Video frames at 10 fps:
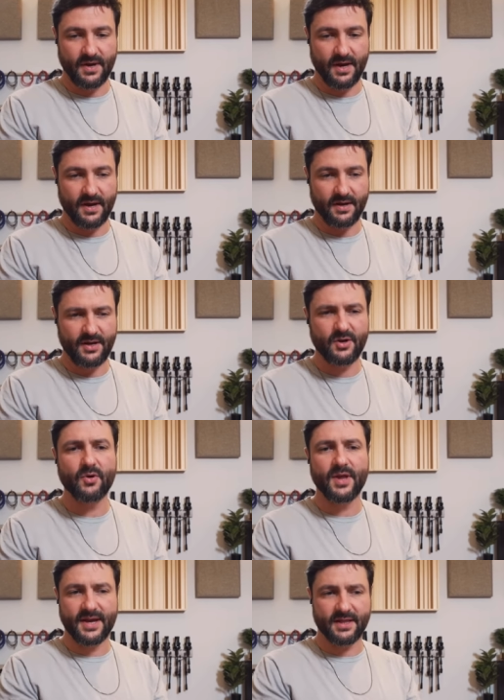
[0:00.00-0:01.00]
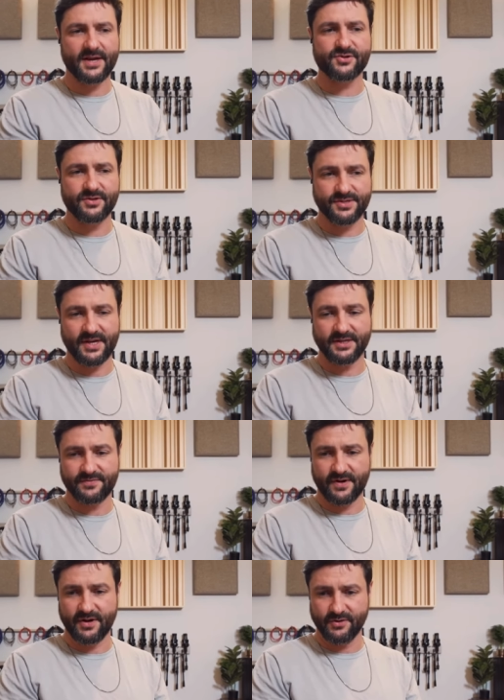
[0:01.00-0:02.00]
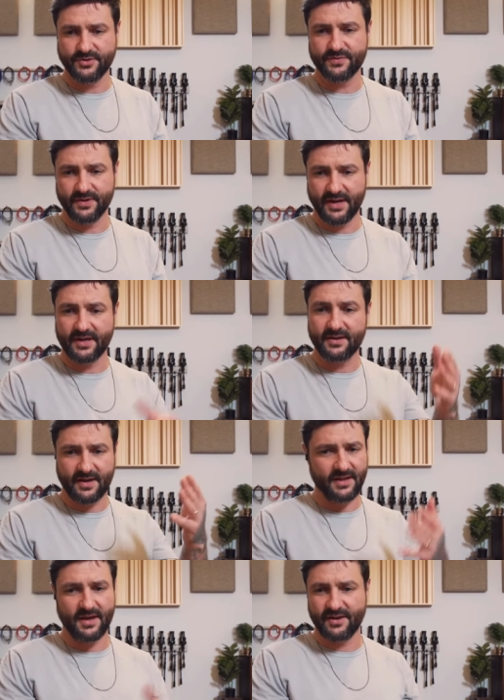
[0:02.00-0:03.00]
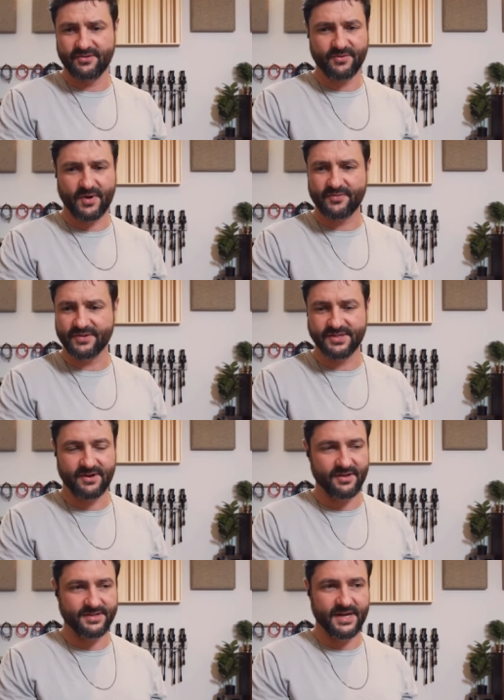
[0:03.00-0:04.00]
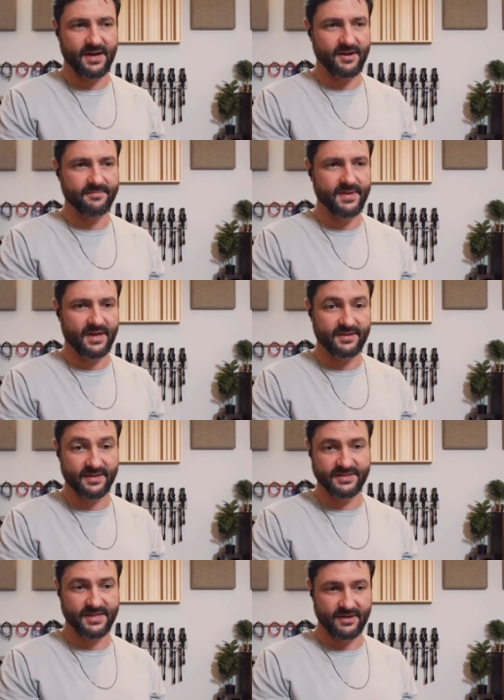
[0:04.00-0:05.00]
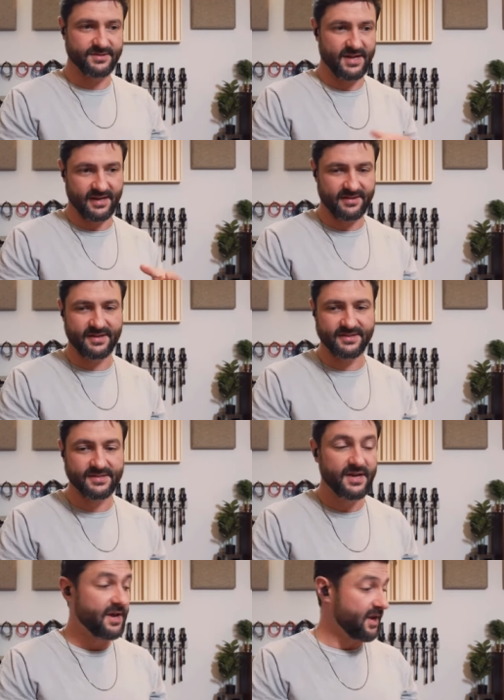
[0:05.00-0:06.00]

uh, you know, like electrical sites, very useful. Like I, yeah. I, used to reference it all the time. Like this Me sounds too. like this.